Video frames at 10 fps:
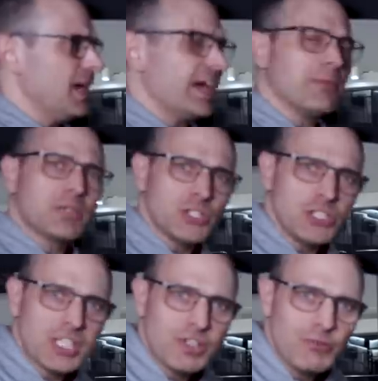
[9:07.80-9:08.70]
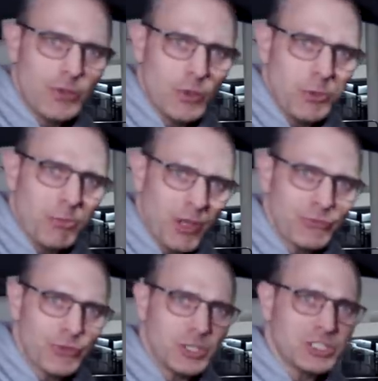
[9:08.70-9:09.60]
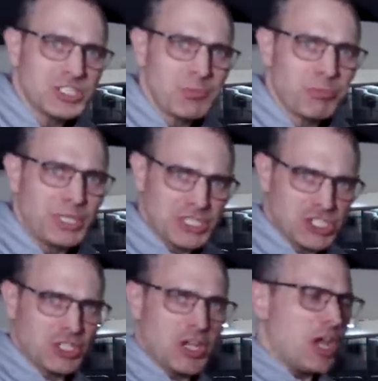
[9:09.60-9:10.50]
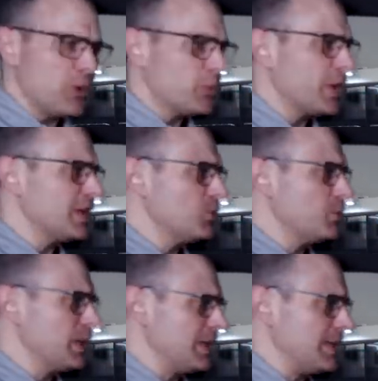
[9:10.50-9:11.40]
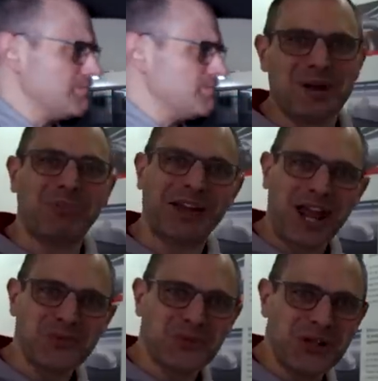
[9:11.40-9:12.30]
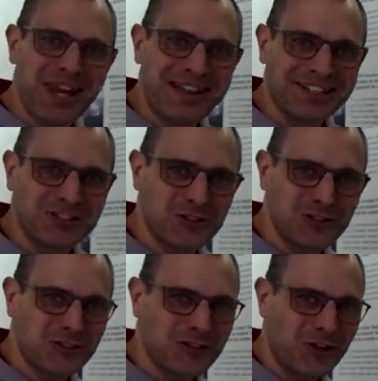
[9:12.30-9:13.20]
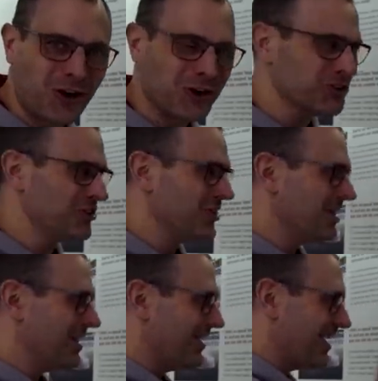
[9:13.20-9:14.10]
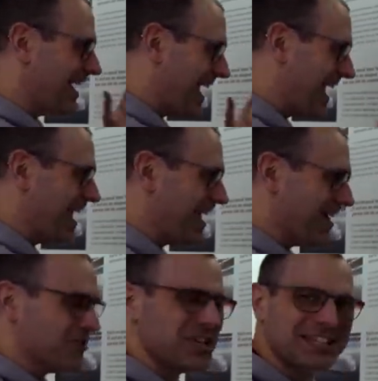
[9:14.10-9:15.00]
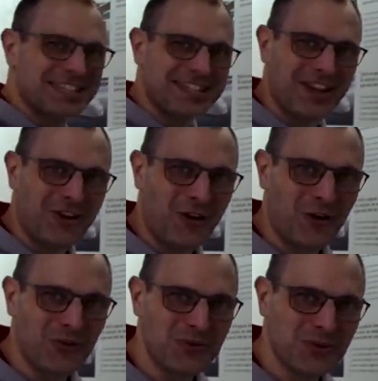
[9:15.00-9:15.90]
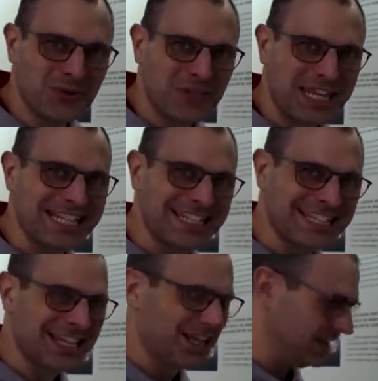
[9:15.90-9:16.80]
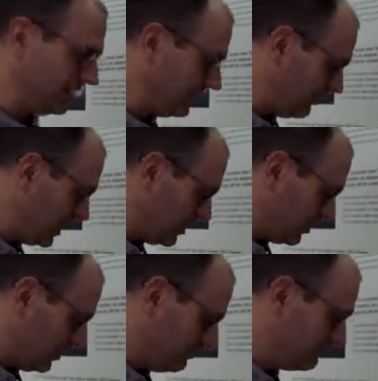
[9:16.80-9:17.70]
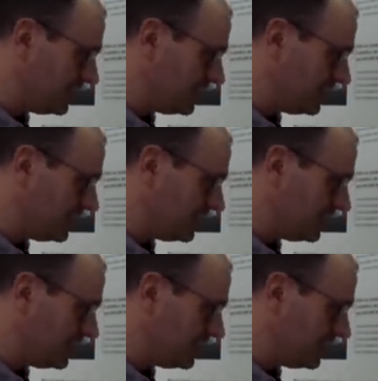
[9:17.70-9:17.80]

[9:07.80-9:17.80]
And I'm gonna give you my first impression right away. But I would like to start here instead of inside the vehicle,